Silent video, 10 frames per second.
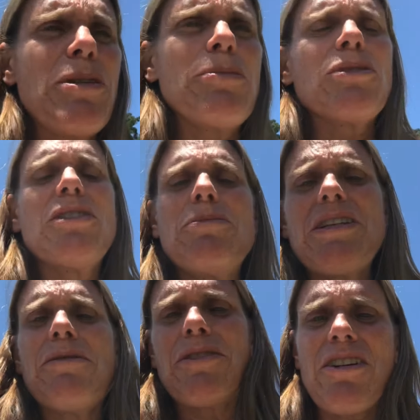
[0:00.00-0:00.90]
people and
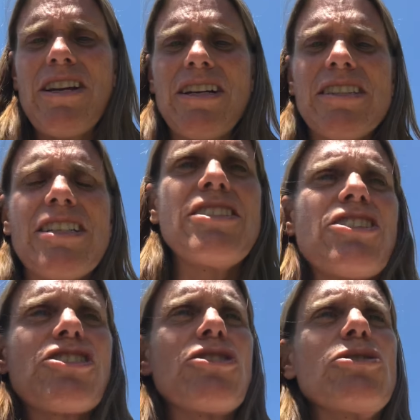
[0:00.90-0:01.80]
being very
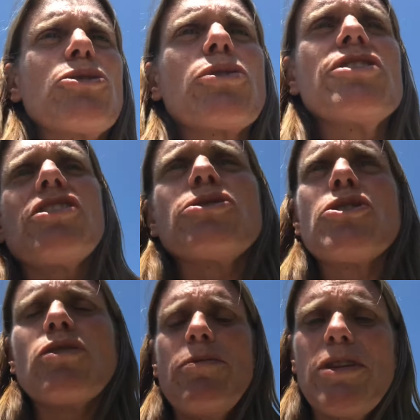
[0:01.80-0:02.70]
unconditional towards those
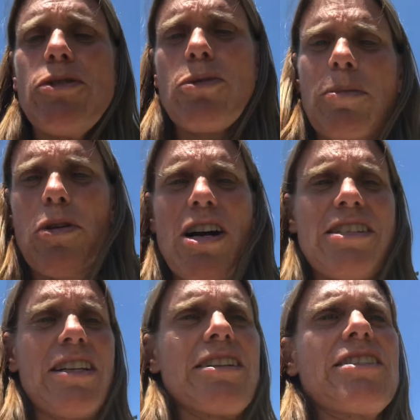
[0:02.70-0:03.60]
who have been through a
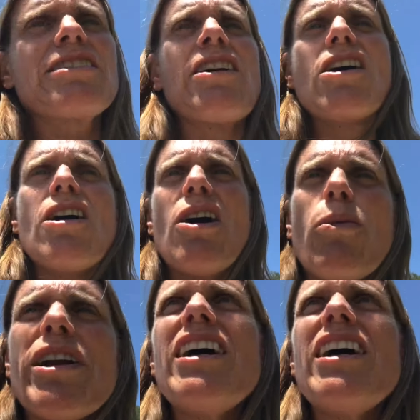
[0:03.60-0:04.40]
process. What